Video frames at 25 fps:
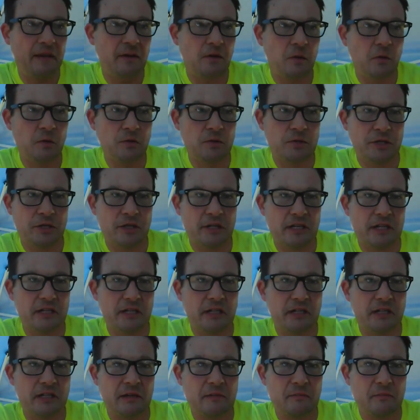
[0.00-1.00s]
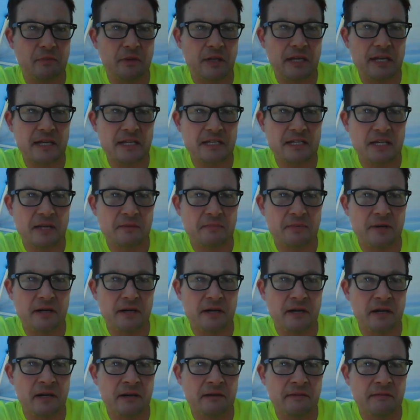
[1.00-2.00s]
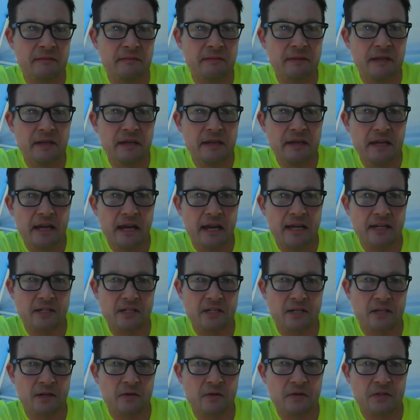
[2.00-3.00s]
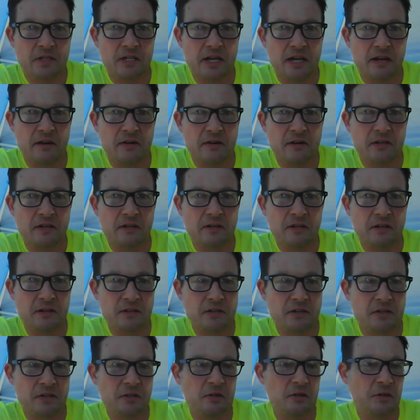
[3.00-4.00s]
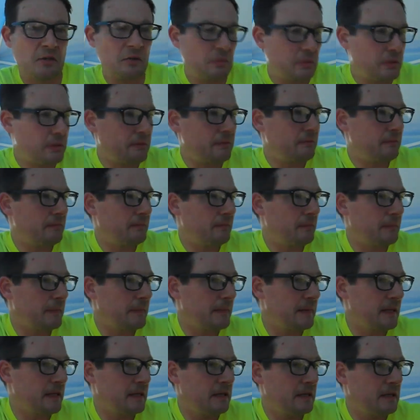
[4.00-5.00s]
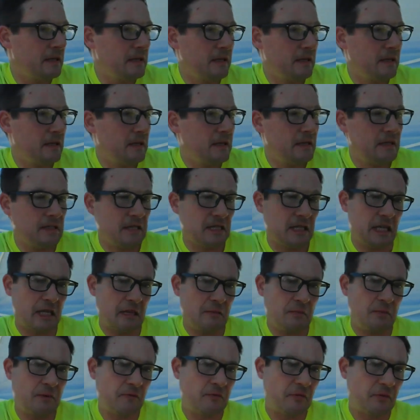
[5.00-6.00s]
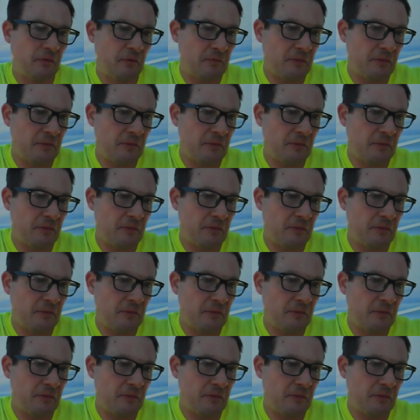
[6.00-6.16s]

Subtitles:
and hold your needle in place up here as it goes down into the tube to keep it